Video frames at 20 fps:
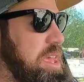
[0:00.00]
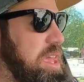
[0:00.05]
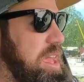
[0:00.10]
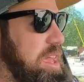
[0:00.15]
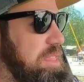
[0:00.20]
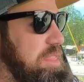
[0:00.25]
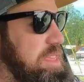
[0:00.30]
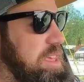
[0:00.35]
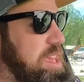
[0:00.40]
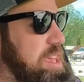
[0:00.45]

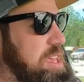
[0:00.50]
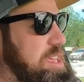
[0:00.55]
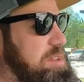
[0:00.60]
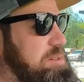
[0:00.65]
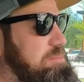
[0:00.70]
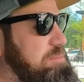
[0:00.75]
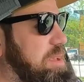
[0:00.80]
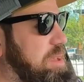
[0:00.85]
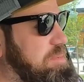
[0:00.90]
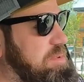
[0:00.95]
and
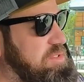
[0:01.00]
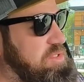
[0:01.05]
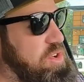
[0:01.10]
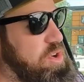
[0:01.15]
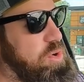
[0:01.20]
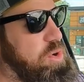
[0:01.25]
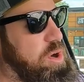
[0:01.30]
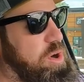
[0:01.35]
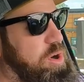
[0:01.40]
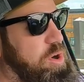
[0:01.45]
then maybe
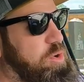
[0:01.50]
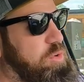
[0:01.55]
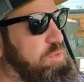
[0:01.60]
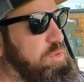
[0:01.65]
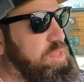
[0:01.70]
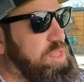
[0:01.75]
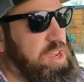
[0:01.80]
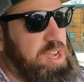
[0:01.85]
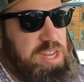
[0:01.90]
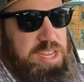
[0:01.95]
tow our
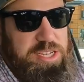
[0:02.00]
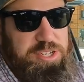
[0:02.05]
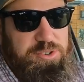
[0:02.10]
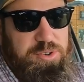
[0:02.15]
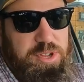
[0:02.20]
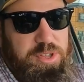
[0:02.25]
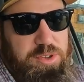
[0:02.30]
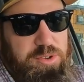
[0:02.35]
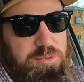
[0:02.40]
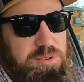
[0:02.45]
overlanding
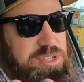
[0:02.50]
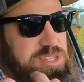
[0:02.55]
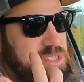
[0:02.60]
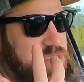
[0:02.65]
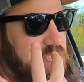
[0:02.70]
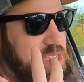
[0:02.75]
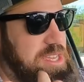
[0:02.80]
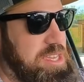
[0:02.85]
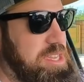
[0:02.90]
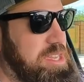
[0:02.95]
trailer, which
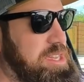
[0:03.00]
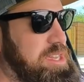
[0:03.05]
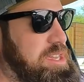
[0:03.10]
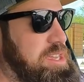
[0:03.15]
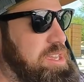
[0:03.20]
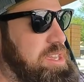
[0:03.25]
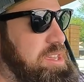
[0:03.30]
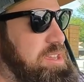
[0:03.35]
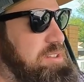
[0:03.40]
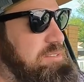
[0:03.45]
is like
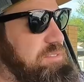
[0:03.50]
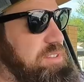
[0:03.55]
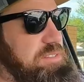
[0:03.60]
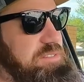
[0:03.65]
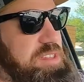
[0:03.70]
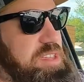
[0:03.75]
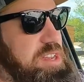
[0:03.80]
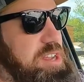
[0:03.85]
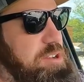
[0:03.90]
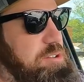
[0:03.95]

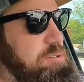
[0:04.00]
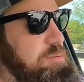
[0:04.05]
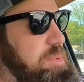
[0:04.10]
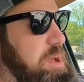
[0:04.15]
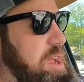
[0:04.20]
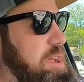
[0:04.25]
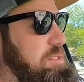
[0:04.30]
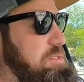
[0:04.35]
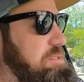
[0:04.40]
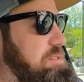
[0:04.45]
1,500
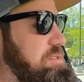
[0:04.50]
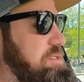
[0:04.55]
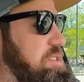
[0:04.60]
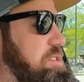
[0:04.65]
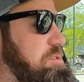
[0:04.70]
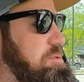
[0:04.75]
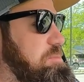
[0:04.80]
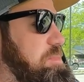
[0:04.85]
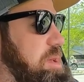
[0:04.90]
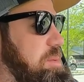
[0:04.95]
pounds or
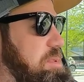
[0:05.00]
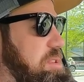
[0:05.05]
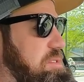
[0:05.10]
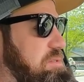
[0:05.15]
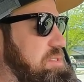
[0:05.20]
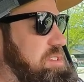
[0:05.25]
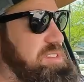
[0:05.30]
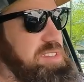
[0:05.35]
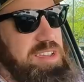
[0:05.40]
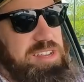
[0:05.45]
so. Maybe
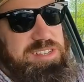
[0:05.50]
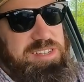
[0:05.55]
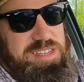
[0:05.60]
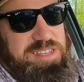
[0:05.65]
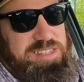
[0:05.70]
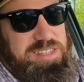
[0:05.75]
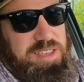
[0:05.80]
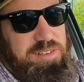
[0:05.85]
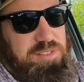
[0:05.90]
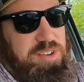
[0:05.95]
it's actually like
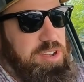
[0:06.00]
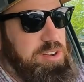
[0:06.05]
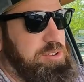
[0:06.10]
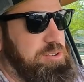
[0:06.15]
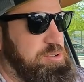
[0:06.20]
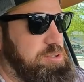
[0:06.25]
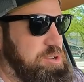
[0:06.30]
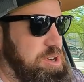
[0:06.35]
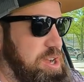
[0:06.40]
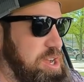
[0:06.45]

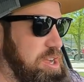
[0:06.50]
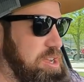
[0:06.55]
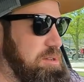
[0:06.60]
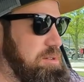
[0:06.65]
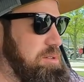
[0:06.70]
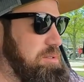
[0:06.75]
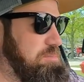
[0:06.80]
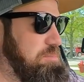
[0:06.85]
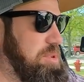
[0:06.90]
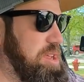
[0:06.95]
700 dry.
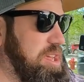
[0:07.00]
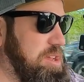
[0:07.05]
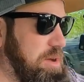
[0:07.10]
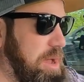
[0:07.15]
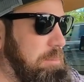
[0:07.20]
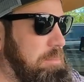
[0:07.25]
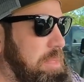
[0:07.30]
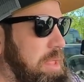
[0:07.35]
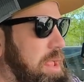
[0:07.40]
But anyway,